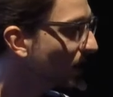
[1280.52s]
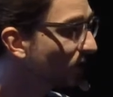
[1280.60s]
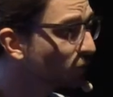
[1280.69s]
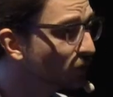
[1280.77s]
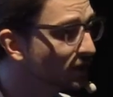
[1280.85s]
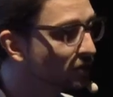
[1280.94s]

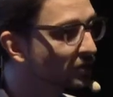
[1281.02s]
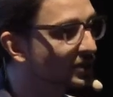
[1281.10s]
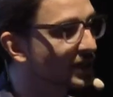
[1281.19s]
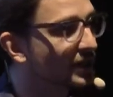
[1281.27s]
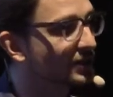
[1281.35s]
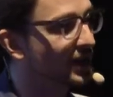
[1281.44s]
And we
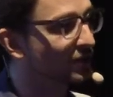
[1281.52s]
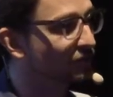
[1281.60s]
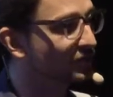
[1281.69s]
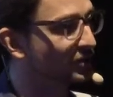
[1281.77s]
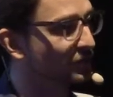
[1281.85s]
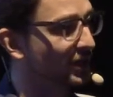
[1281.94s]
could take that
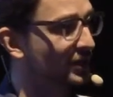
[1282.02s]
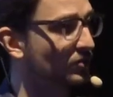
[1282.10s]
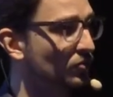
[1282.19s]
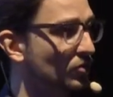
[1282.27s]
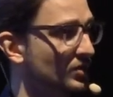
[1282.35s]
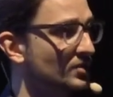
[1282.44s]
feedback
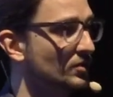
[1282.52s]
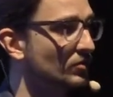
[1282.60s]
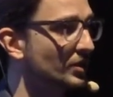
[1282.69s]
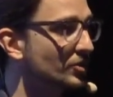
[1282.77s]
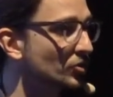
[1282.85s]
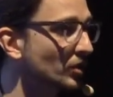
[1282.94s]
into
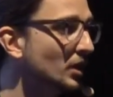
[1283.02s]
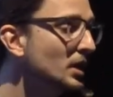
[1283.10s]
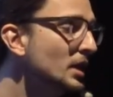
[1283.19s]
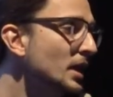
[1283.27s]
consideration